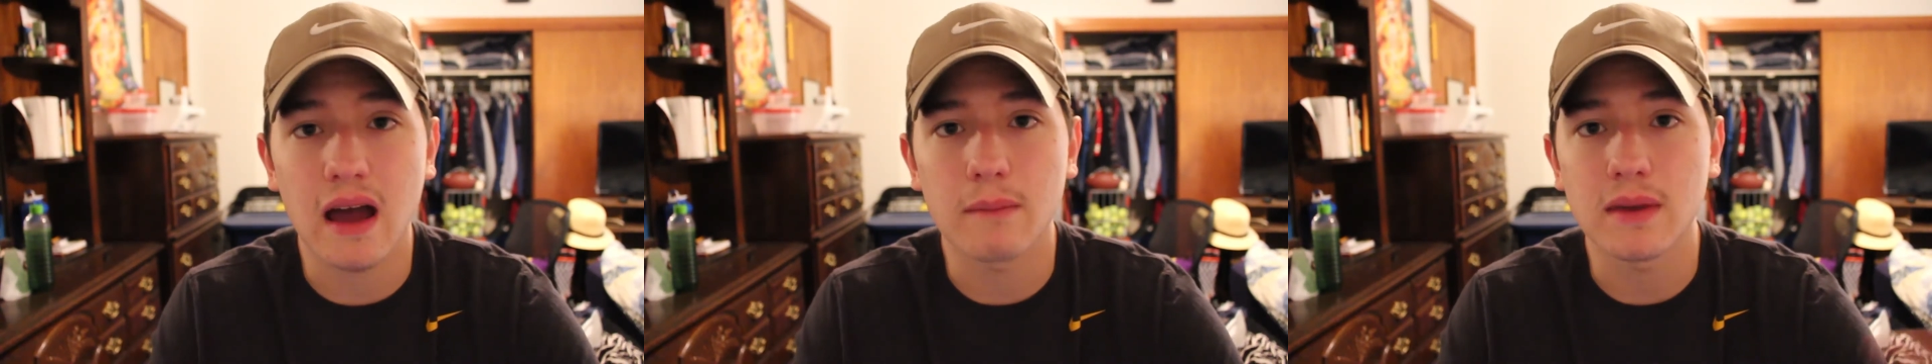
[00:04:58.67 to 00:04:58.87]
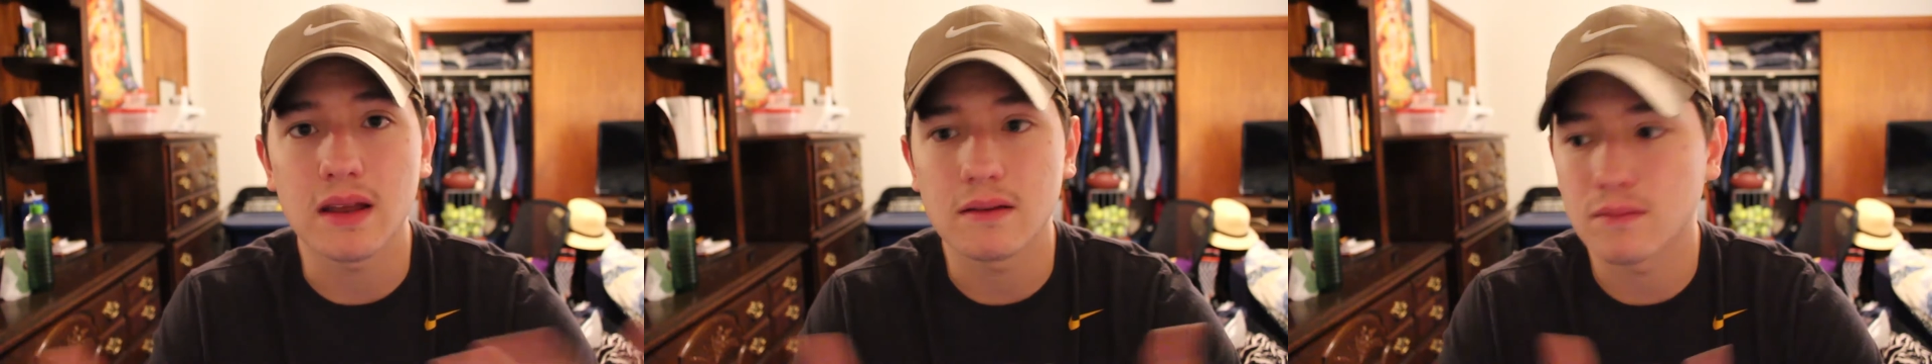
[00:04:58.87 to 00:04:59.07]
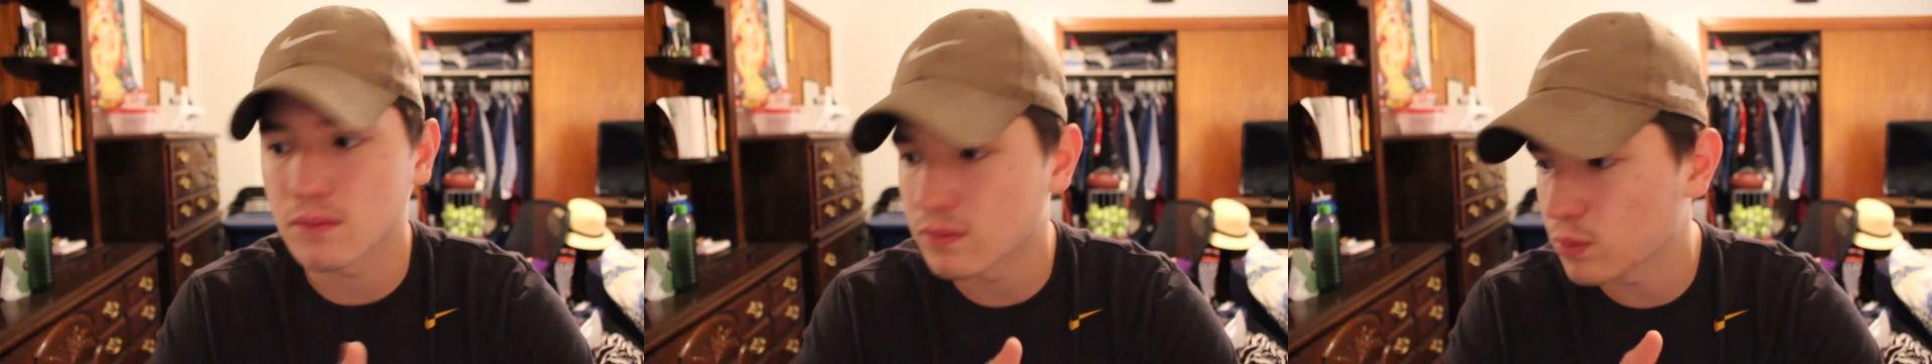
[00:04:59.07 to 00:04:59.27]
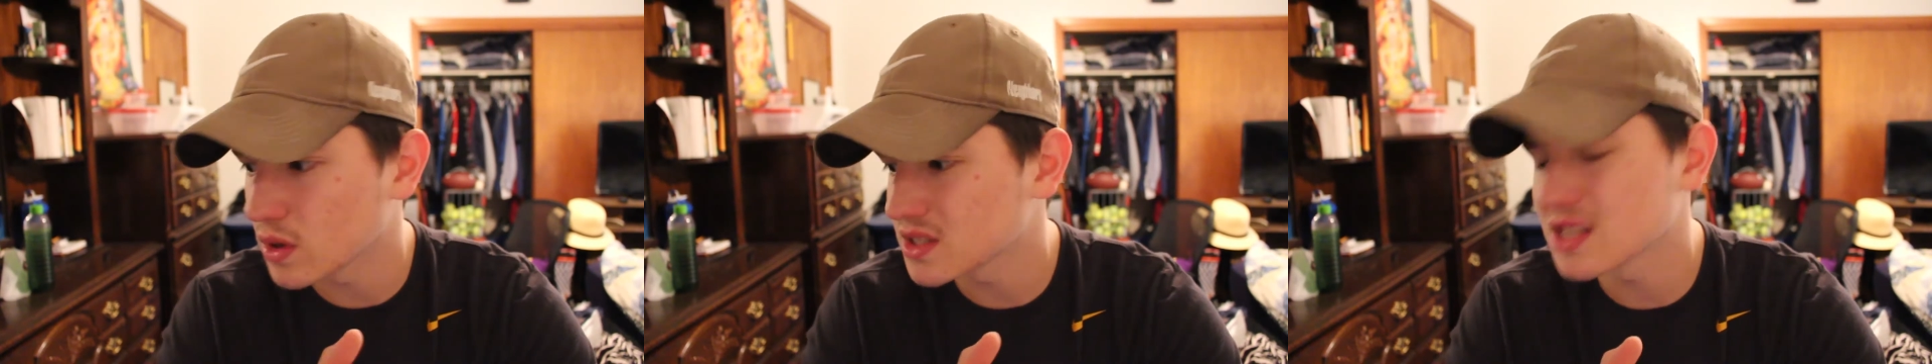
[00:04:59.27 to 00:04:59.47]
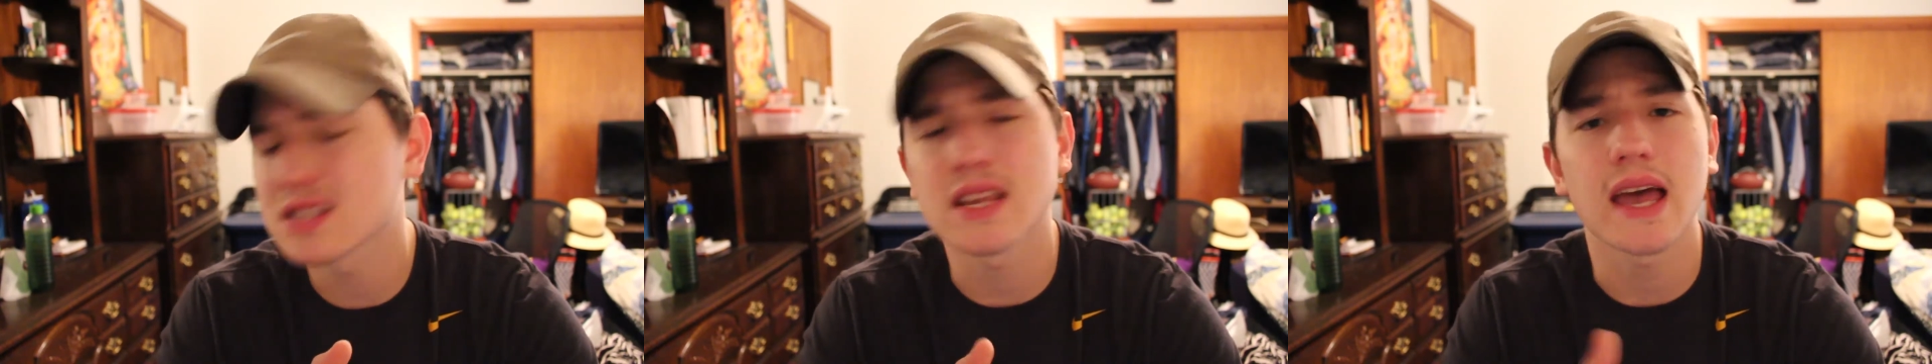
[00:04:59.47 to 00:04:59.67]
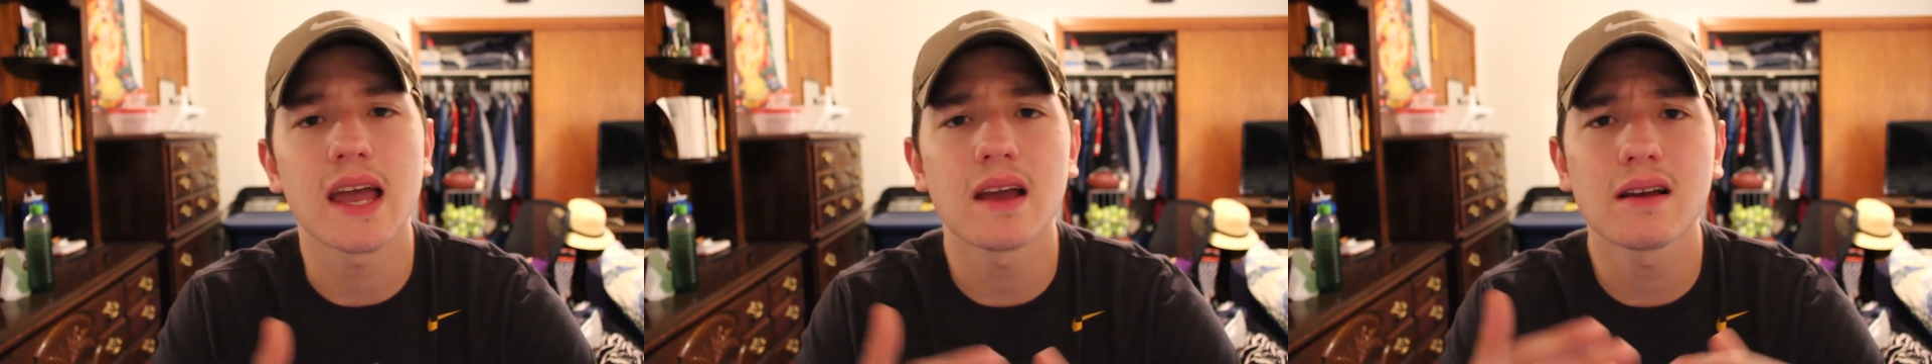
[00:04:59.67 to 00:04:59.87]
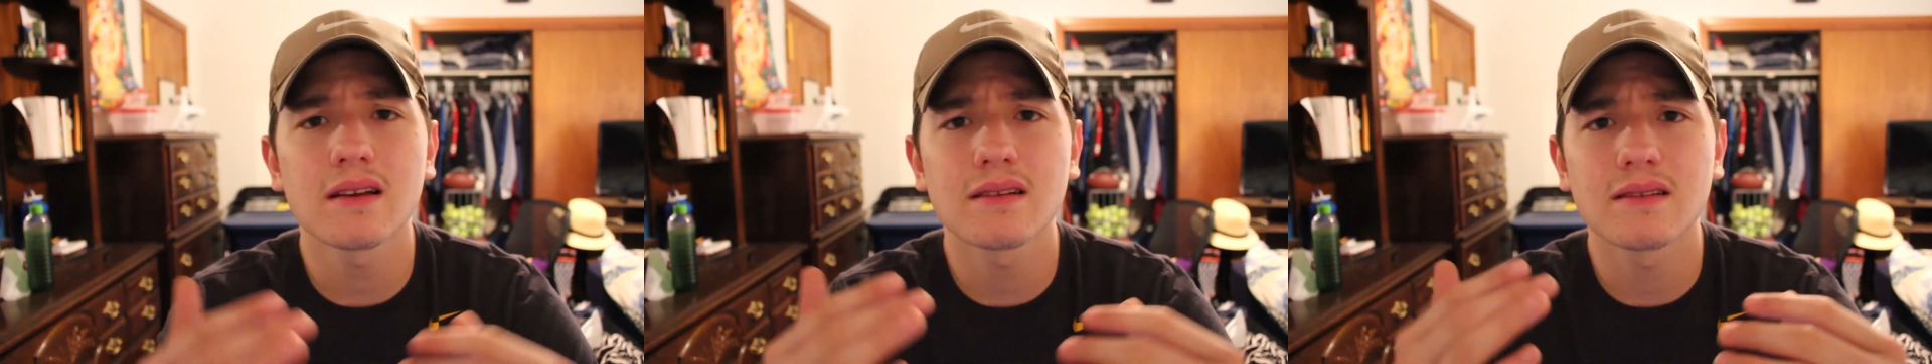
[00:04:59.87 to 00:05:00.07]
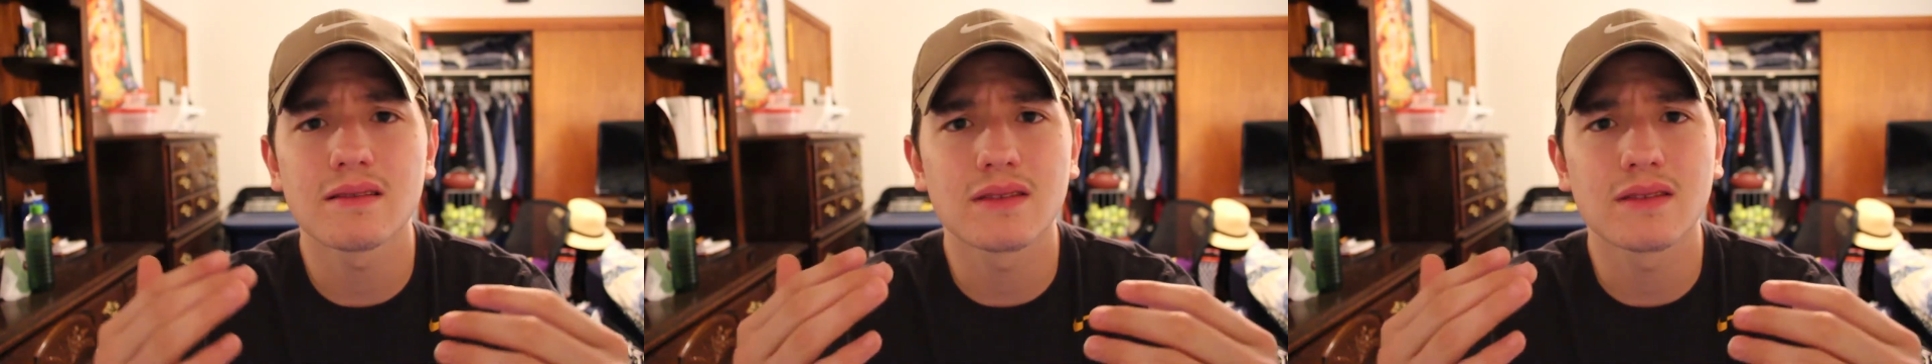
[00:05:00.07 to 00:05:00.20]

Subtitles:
I mean, what's the saying?